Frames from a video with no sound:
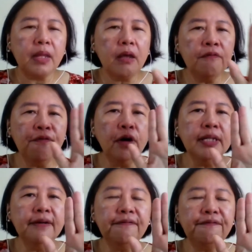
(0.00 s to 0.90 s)
for
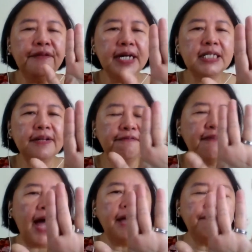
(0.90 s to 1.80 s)
the first
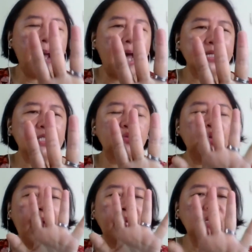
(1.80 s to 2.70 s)
5 parts, we
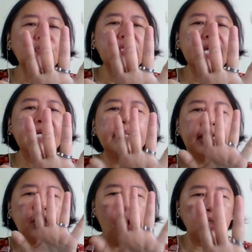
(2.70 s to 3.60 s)
are using the
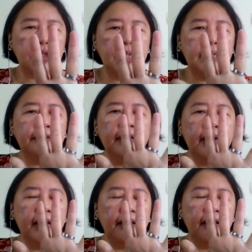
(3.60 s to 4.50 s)
cotton
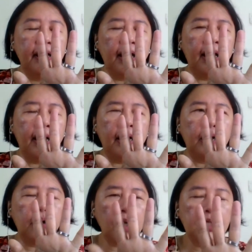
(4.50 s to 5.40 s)

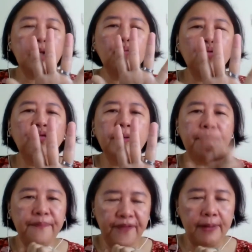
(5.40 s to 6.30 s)
woven
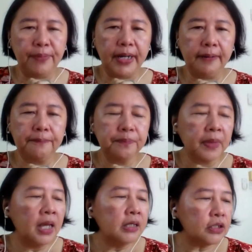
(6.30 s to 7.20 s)
fabric.
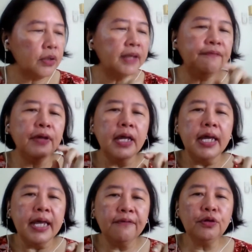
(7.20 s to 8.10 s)
So if
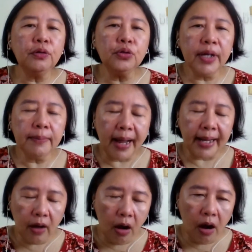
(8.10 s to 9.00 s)
you're doing my
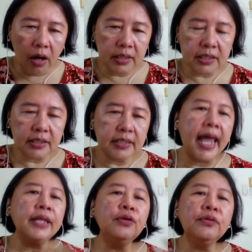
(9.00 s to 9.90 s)
course
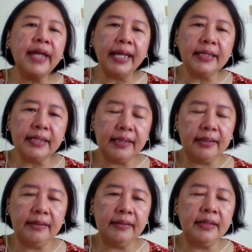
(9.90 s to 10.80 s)
and you get
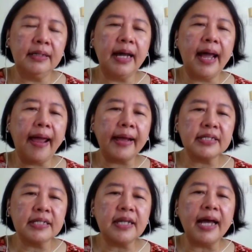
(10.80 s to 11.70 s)
the
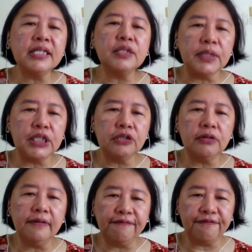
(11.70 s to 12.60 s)
exercise
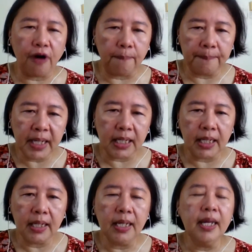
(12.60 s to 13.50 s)
material from
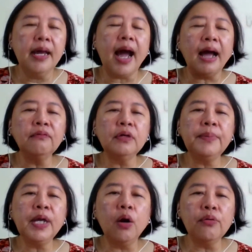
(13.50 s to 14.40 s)
me, I will
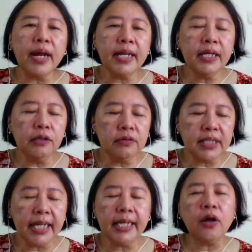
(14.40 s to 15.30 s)
be already
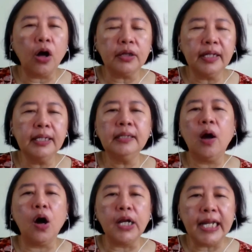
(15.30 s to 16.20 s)
using cotton
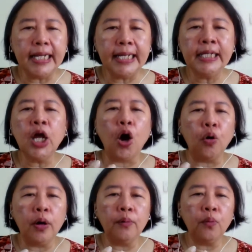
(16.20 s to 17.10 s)
or linen or
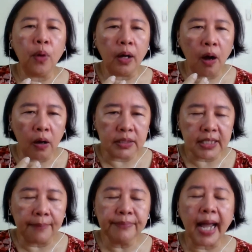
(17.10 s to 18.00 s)

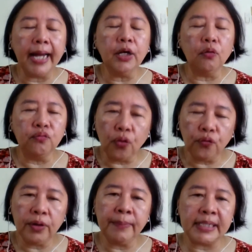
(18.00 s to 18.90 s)
some kind of
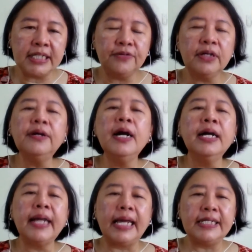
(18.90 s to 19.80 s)
woven material
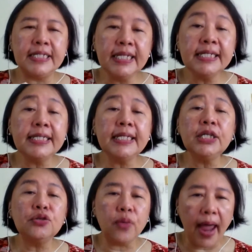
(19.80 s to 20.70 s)
that is easy
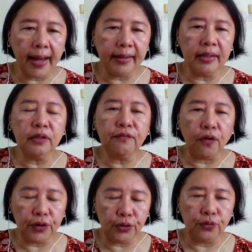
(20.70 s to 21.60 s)
to handle for
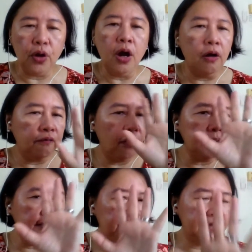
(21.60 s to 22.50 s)
you for
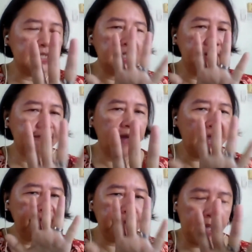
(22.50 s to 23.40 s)
the first
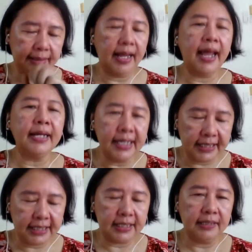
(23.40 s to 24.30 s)
5 parts at
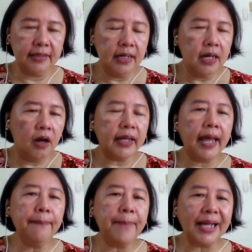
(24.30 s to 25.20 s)
least.
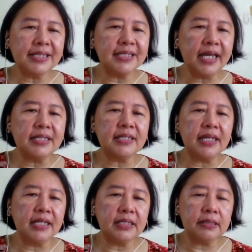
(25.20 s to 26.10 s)
Okay, part 6
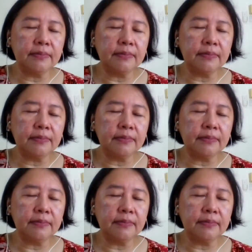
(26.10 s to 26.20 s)
is